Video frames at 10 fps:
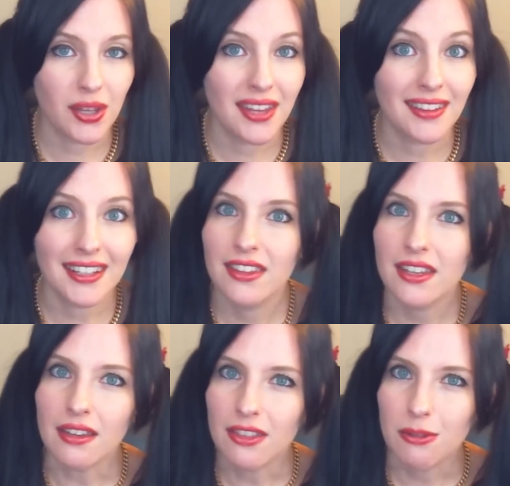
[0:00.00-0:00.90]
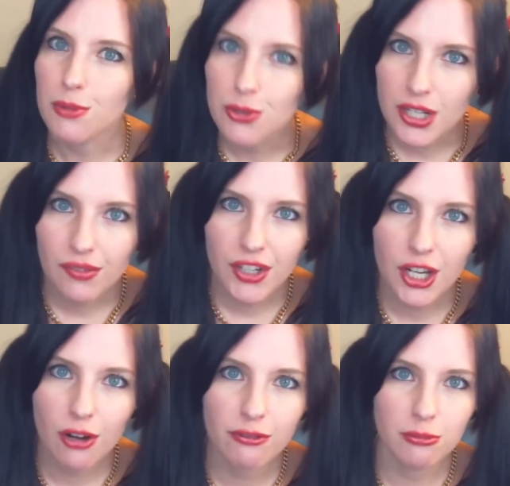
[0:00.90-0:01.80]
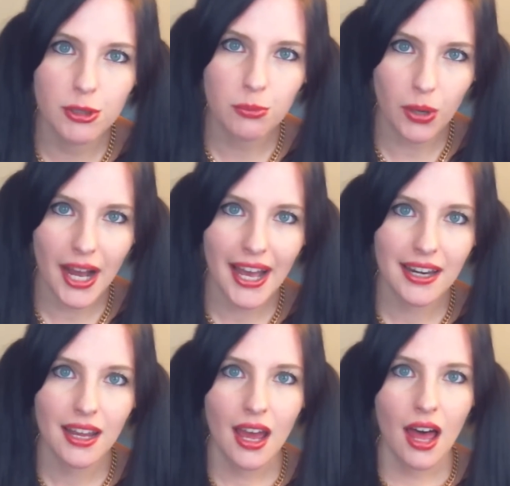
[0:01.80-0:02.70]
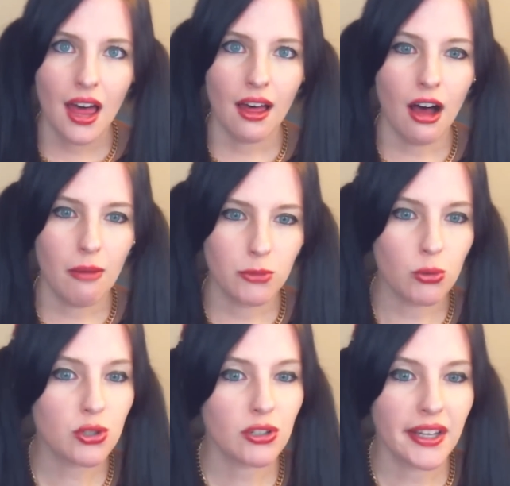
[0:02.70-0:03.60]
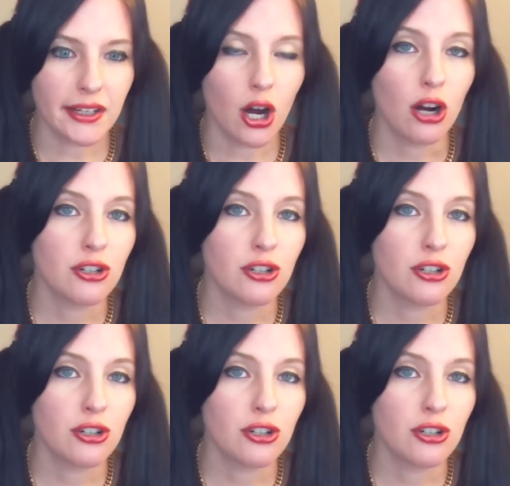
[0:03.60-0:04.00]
and like the music video for Moon Pride. Those are like hard